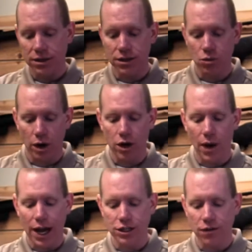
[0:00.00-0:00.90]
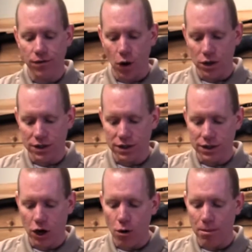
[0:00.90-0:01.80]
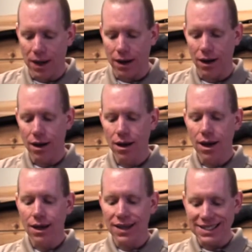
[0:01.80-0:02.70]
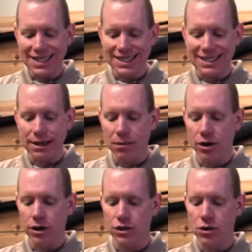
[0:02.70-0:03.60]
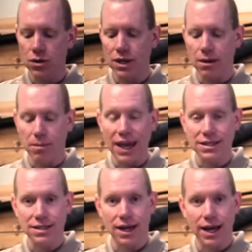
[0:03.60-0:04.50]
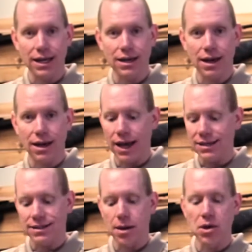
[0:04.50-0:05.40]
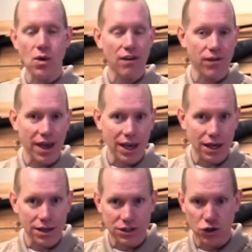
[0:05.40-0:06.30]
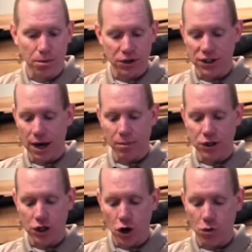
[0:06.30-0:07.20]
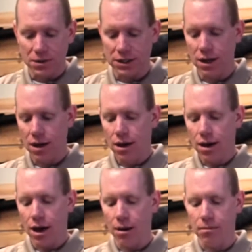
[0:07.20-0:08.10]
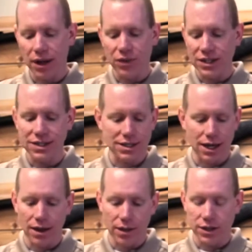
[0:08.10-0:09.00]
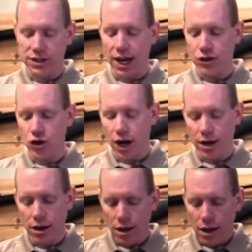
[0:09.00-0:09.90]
This is where you actually focus the scope in. This is similar to the baseline SWFA Super Sniper scopes, um, but this is on the Sightron.